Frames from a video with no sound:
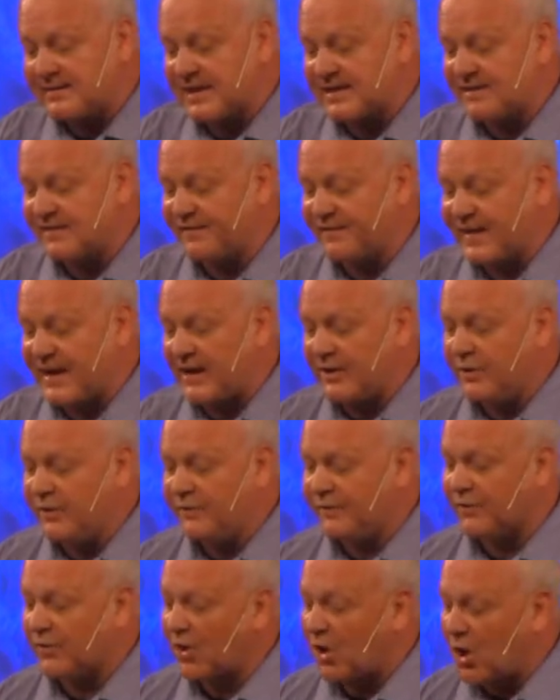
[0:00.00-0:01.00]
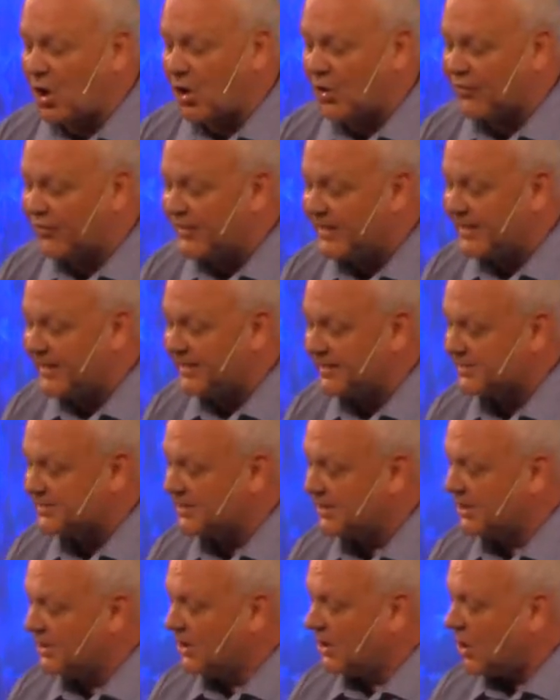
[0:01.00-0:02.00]
has the value for all things,
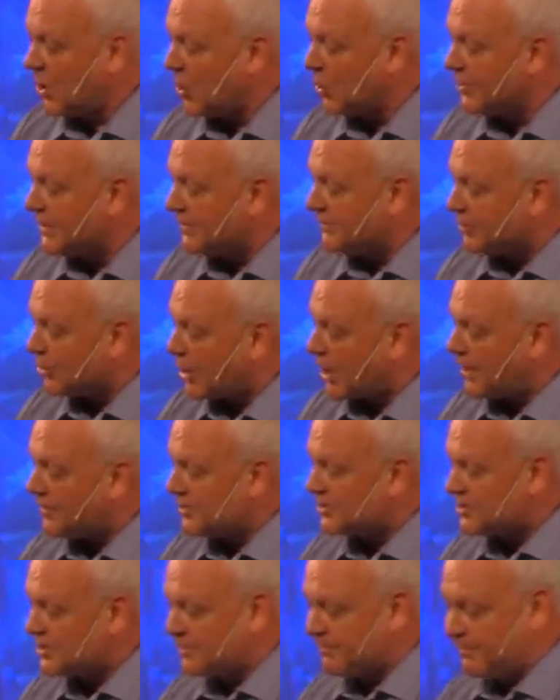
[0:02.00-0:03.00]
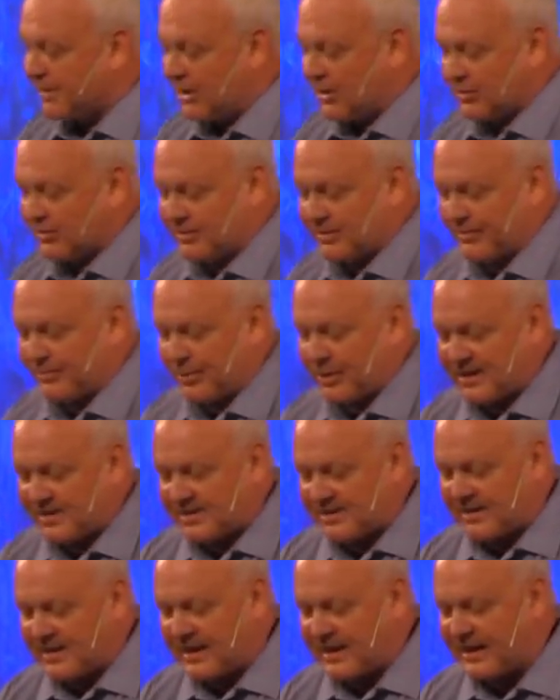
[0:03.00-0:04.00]
holding promise to both the
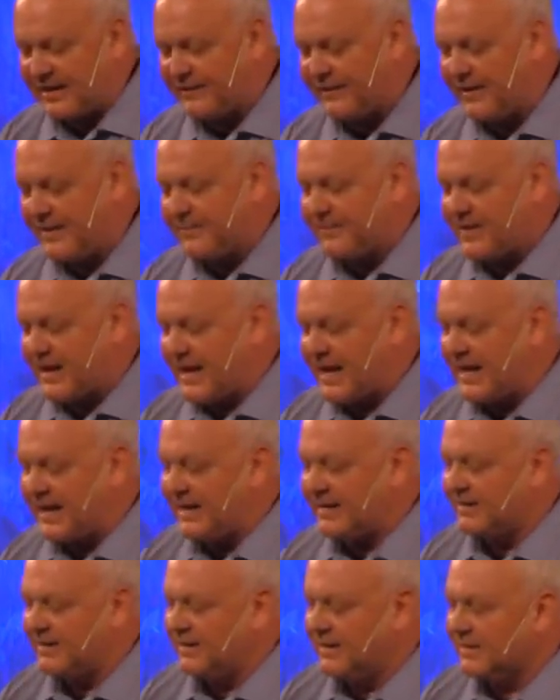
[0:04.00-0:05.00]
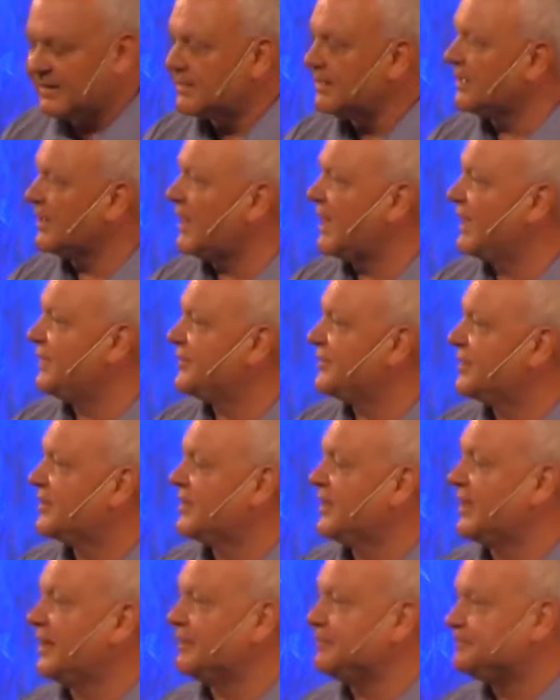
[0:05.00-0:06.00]
present life and the life to
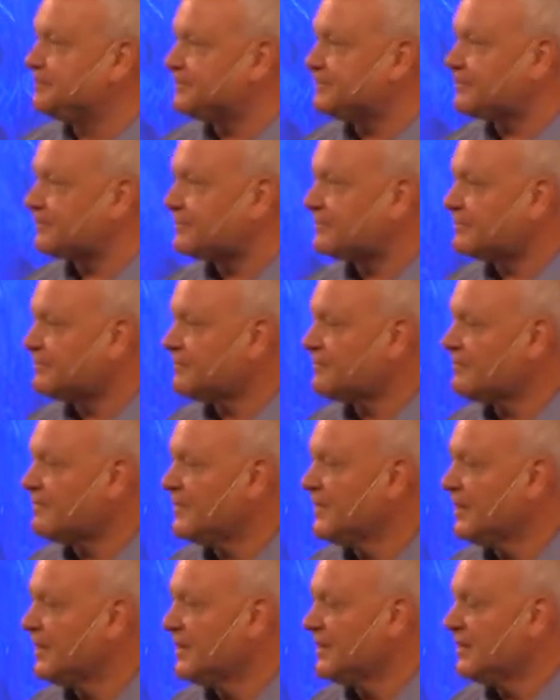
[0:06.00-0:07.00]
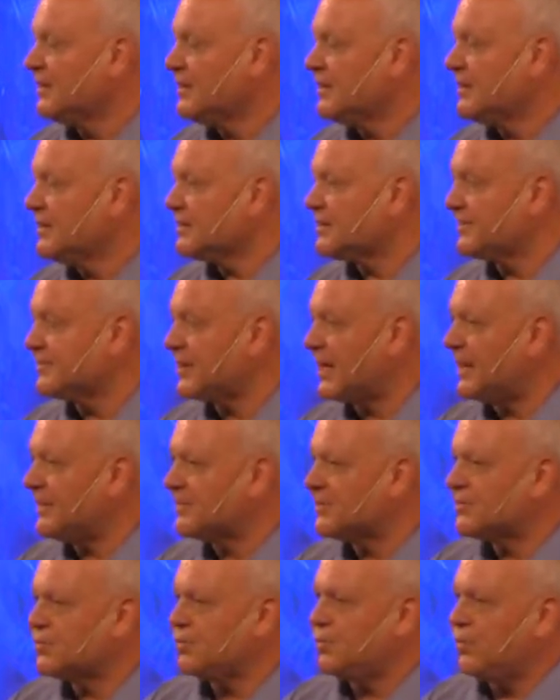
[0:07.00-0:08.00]
come.
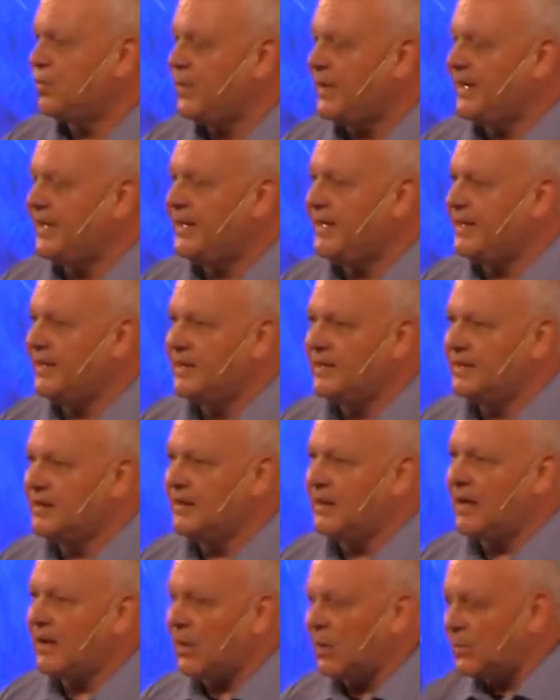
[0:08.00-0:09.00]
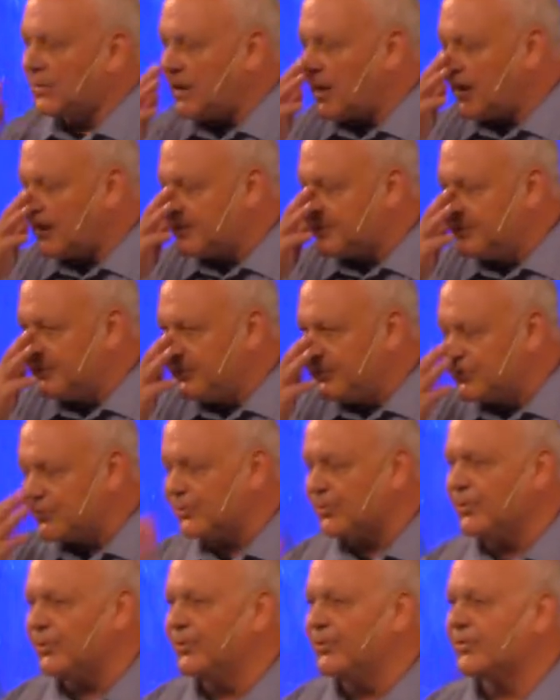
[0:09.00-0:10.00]
Sometimes we hold on to
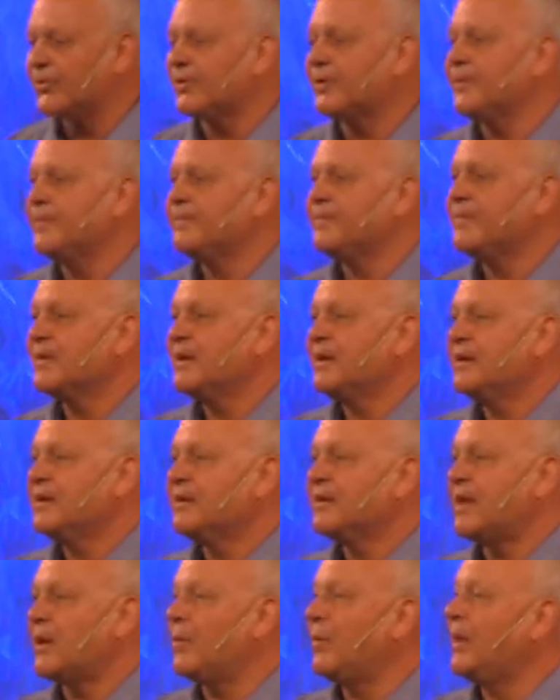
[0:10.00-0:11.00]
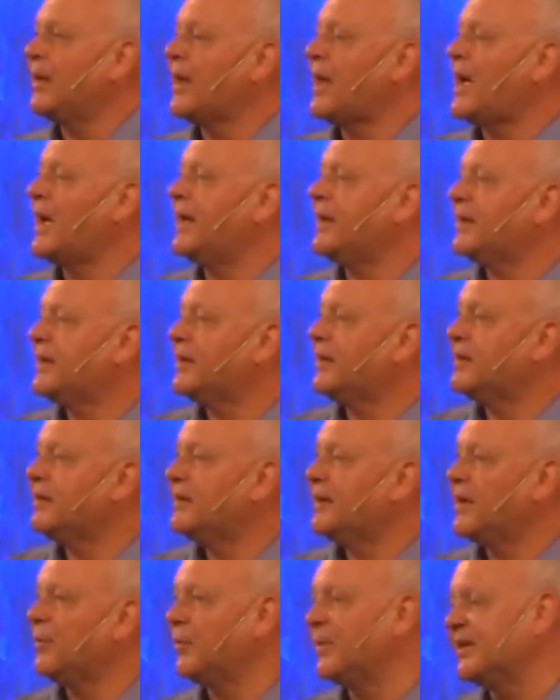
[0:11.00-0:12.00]
truth that we like,
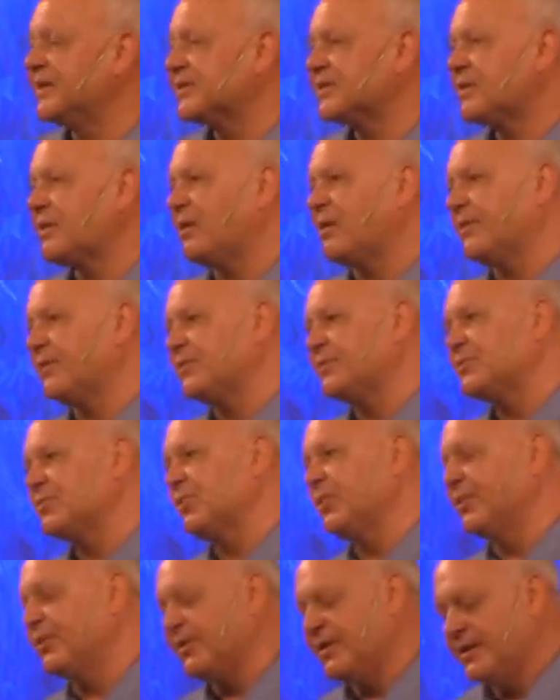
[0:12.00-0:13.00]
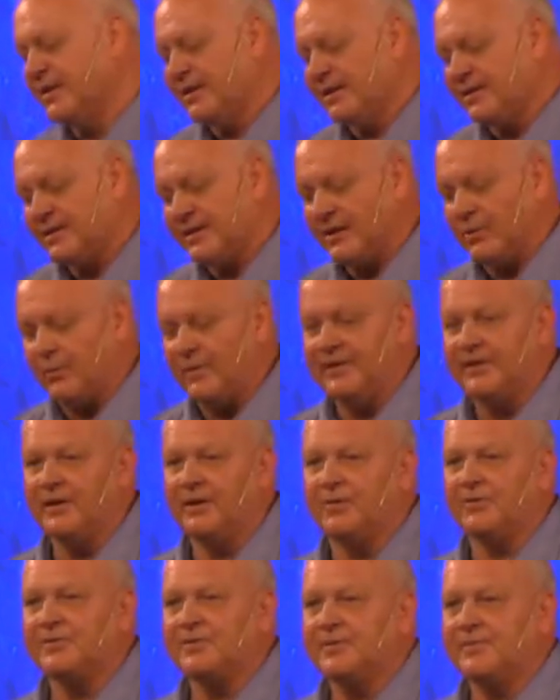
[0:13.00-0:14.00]
and we discard the truth that we
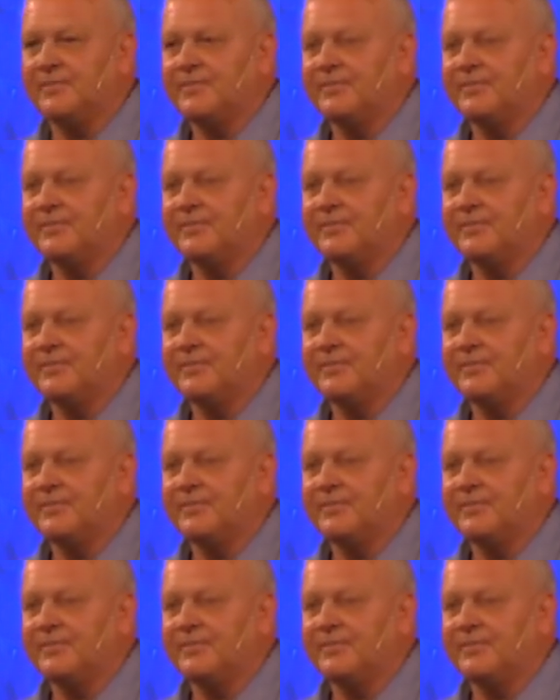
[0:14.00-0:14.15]
don't.